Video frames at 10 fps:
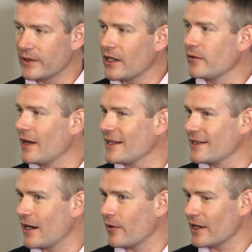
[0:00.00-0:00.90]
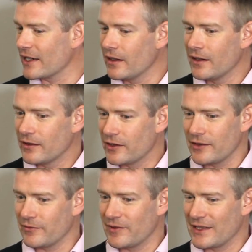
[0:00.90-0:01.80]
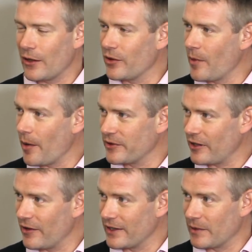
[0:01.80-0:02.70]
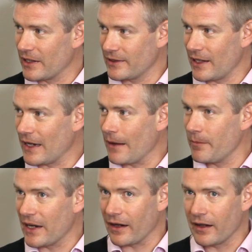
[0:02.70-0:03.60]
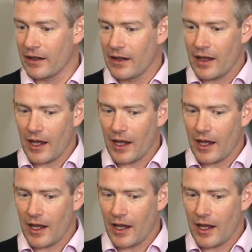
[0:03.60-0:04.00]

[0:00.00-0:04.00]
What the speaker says: but we don't necessarily just sell them arbitrarily because they get bigger,